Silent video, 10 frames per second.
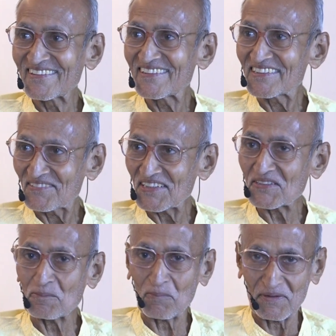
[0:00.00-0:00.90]
It's
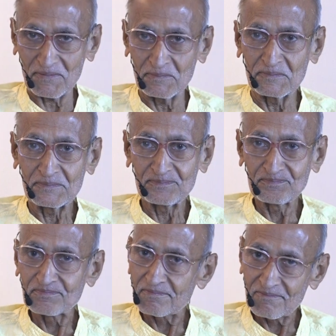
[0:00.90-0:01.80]
very simple.
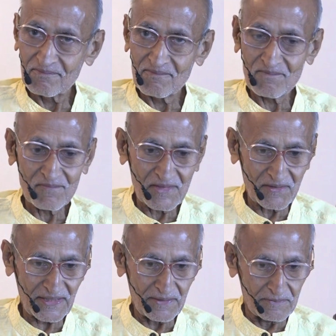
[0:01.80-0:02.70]

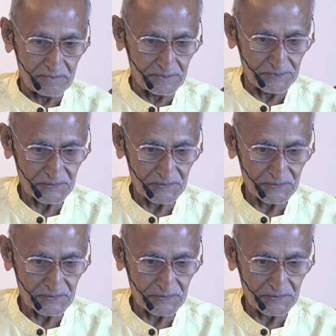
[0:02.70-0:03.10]
Okay.